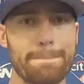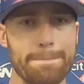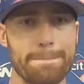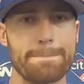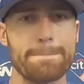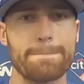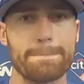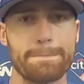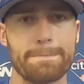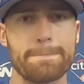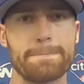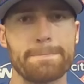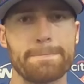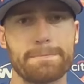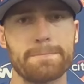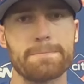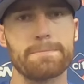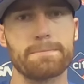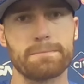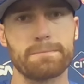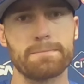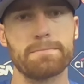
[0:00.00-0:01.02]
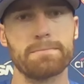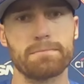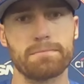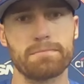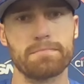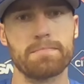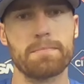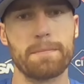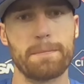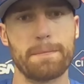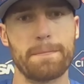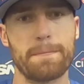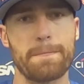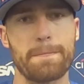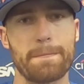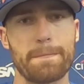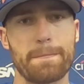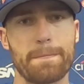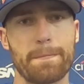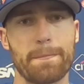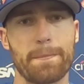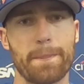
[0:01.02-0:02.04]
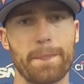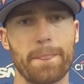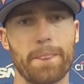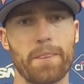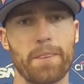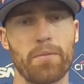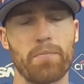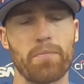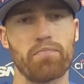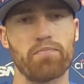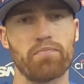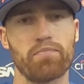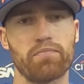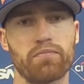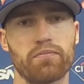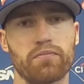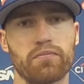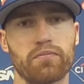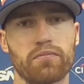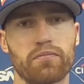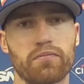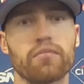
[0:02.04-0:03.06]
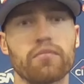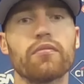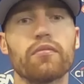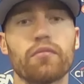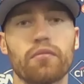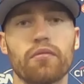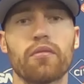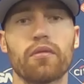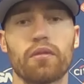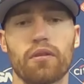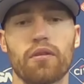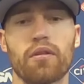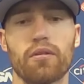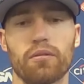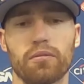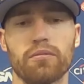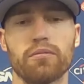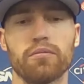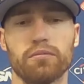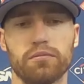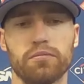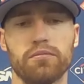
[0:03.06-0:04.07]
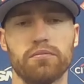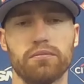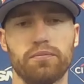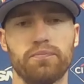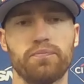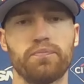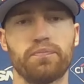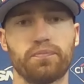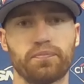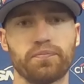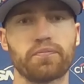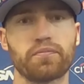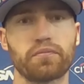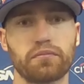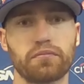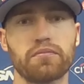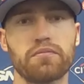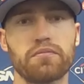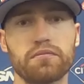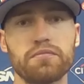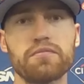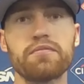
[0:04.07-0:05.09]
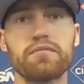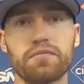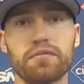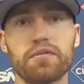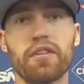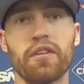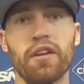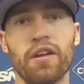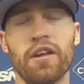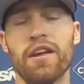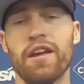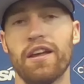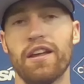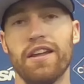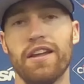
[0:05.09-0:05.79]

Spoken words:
With 3 days between the division series and championship series, how nice is it to have that break?